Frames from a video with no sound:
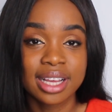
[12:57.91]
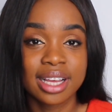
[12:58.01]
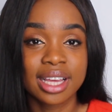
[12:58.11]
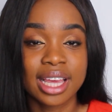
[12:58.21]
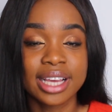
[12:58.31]

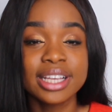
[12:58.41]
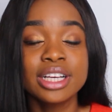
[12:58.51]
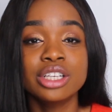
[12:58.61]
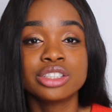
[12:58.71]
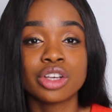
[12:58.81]
Okay,
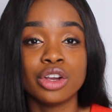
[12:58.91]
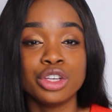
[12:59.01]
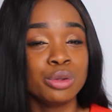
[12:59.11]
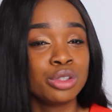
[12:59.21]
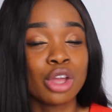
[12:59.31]
so
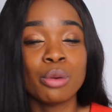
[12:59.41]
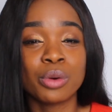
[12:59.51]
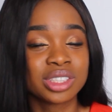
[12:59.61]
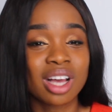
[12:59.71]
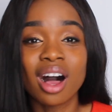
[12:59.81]
you don't
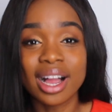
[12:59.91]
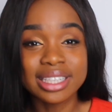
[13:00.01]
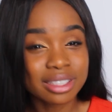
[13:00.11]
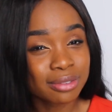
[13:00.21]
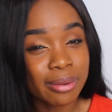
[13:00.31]
want to hide
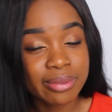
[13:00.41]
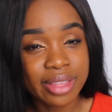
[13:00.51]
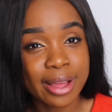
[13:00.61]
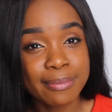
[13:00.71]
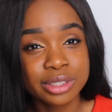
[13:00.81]
it from them,